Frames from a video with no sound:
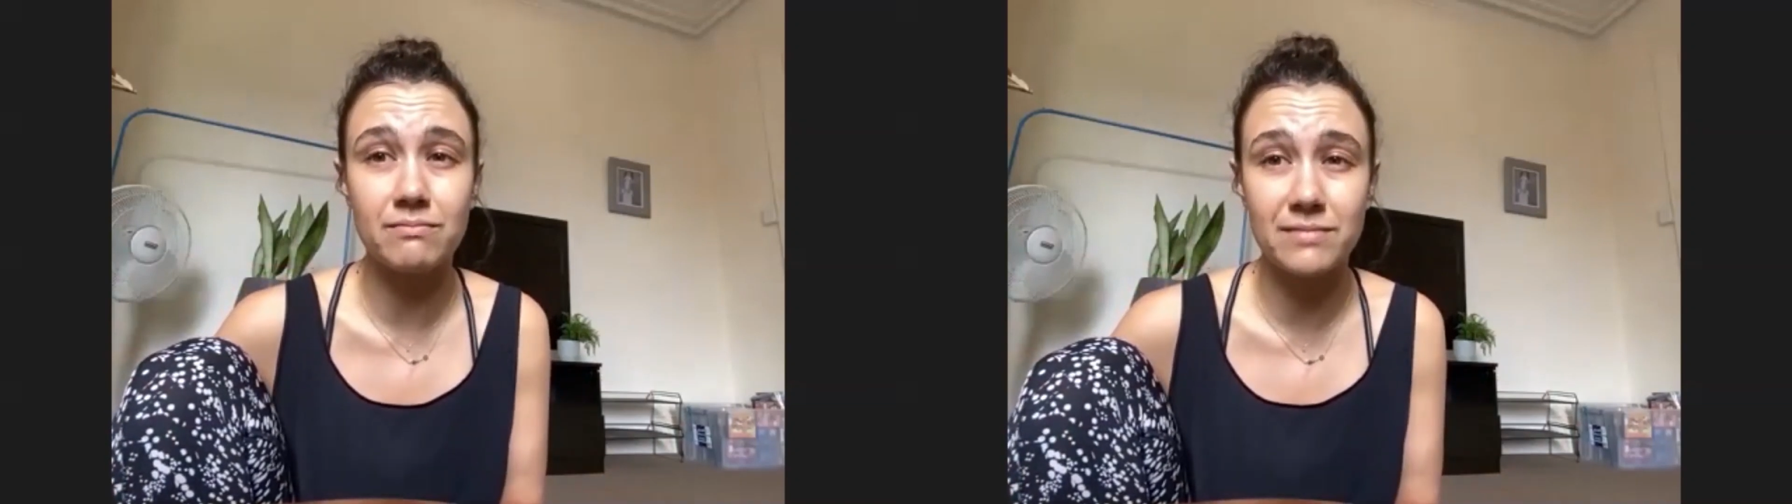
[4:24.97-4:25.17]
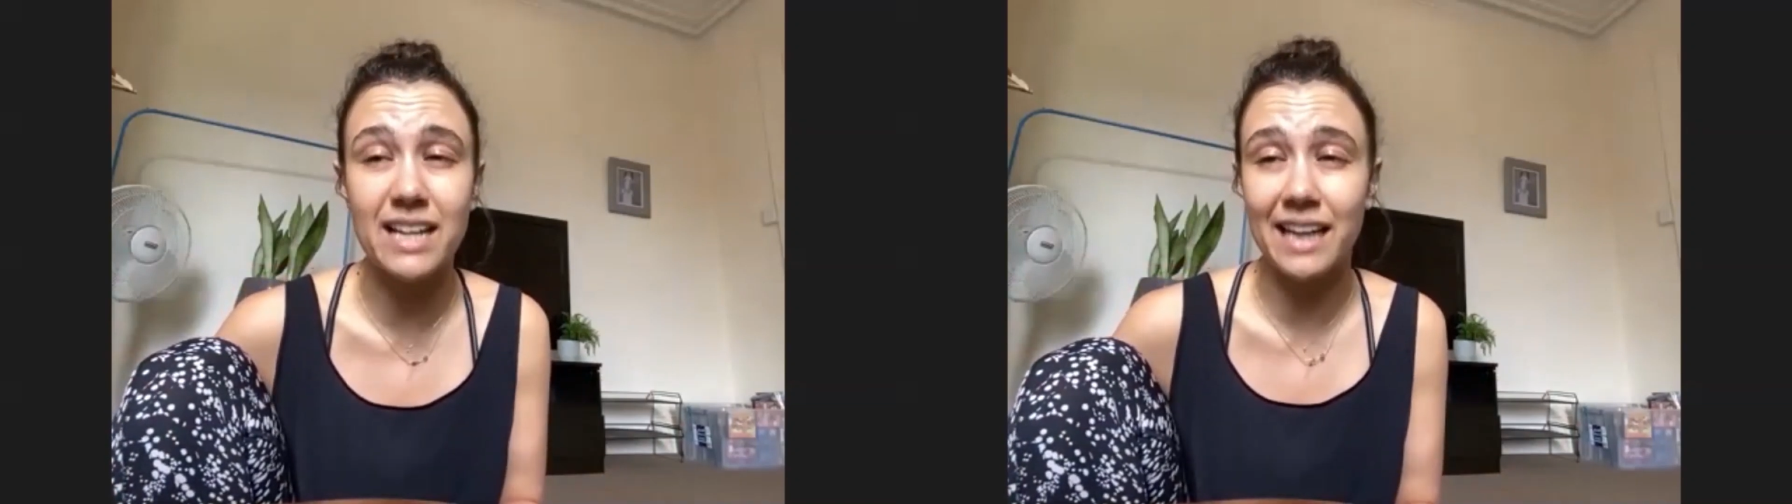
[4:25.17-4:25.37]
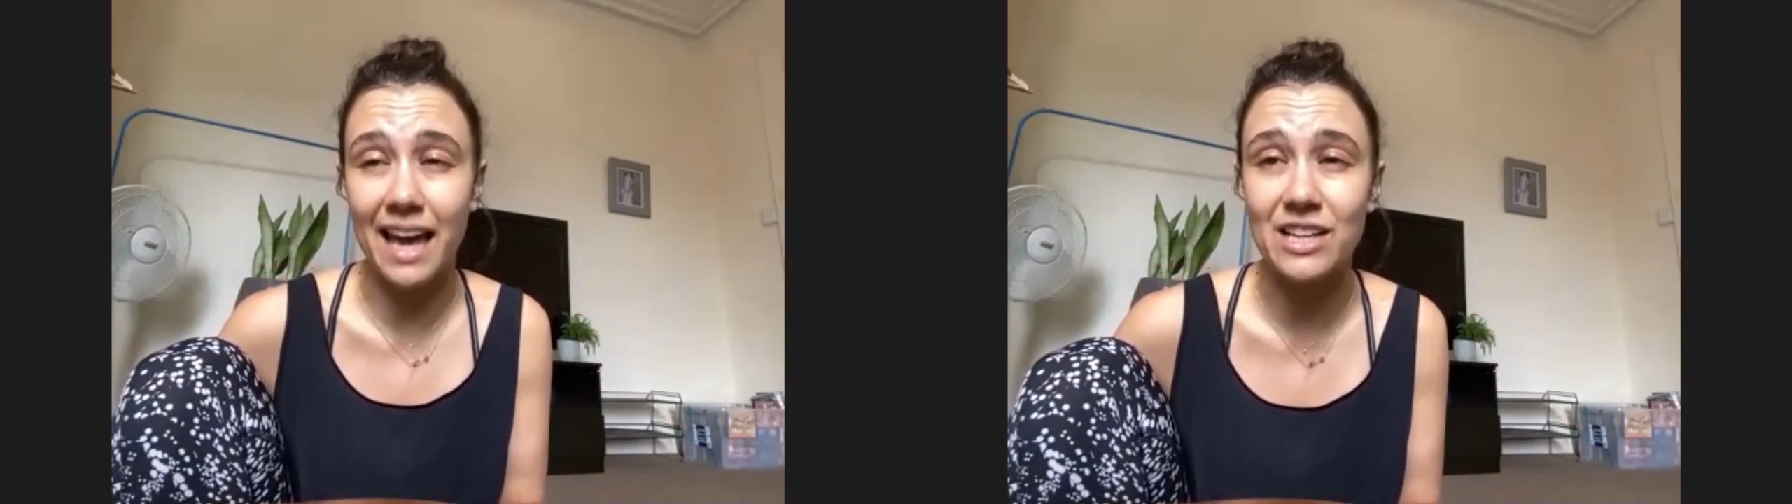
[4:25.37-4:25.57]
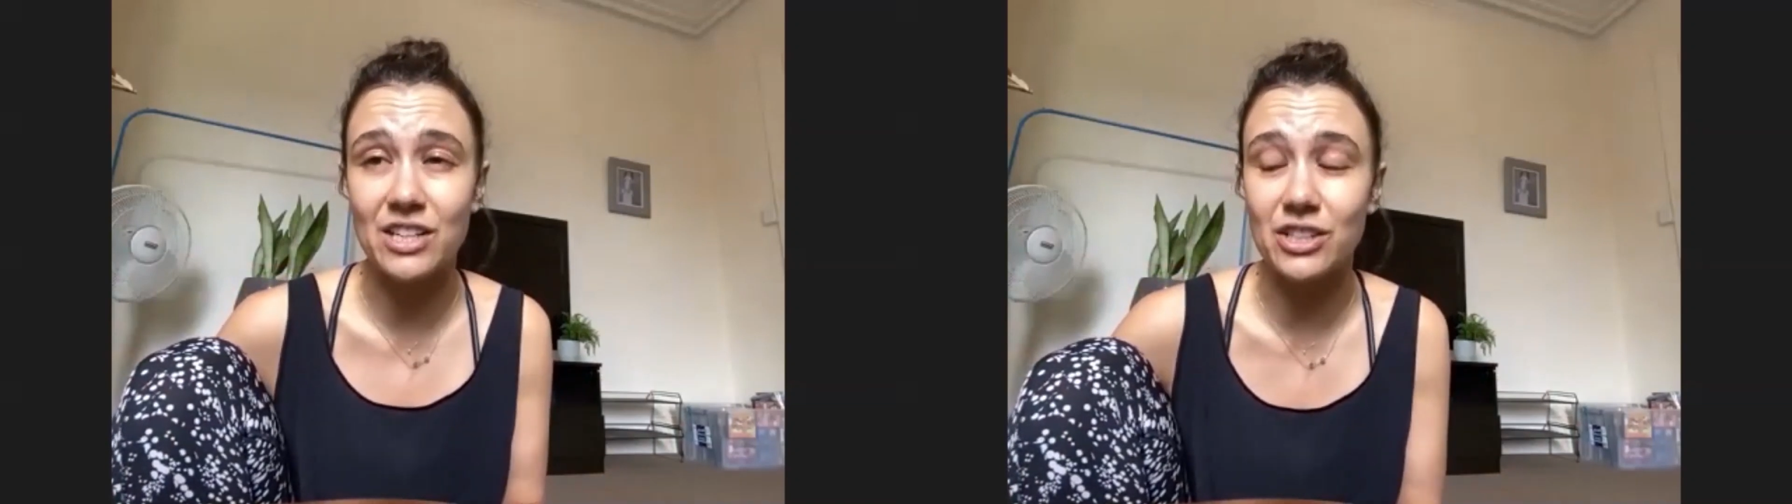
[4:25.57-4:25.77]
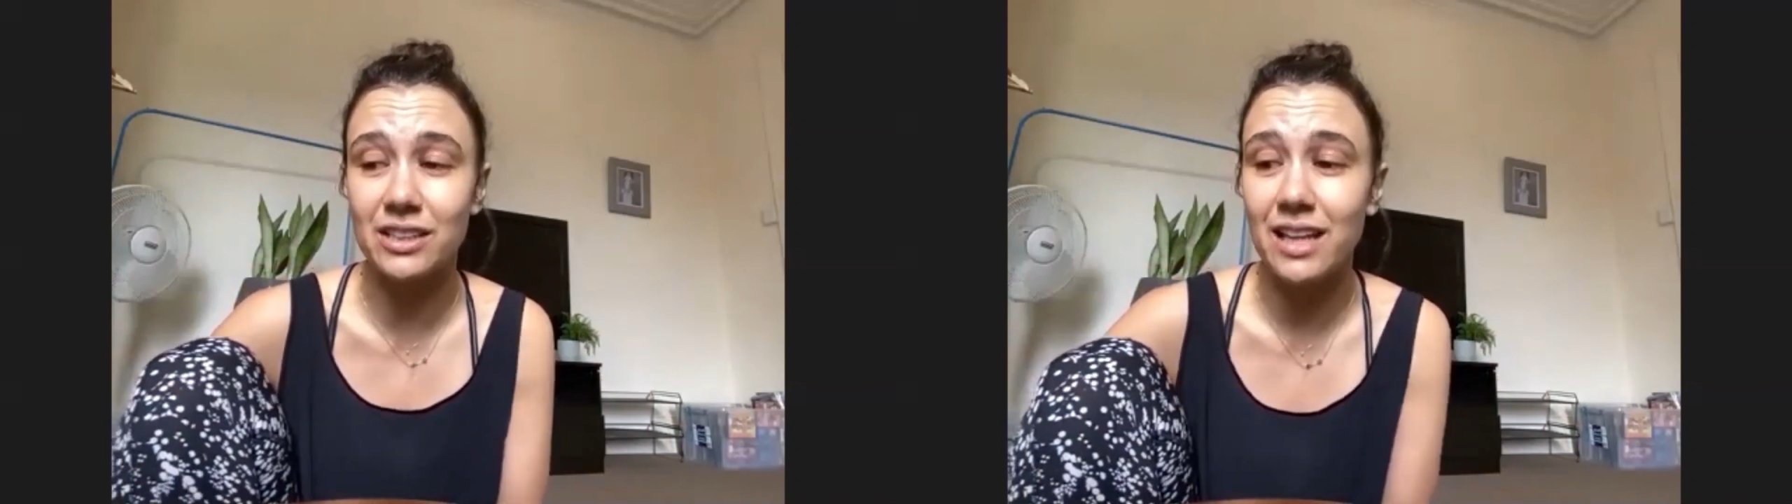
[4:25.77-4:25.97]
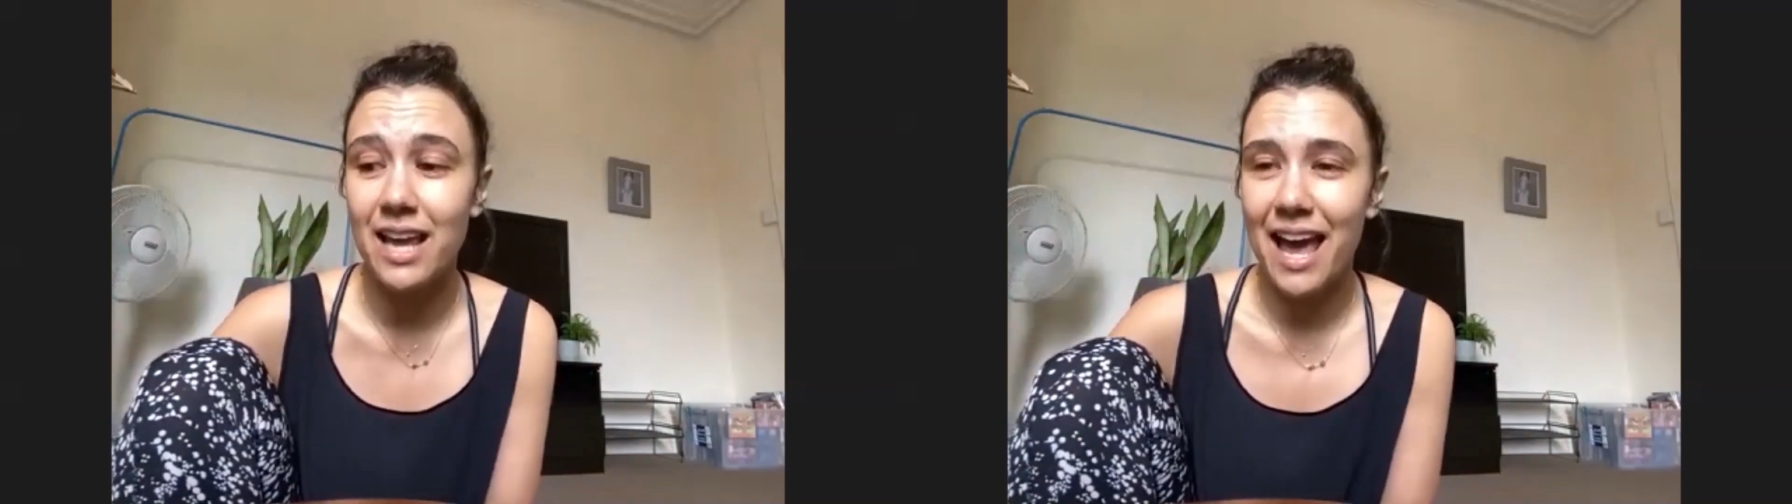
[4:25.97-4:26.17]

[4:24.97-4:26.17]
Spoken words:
dedication.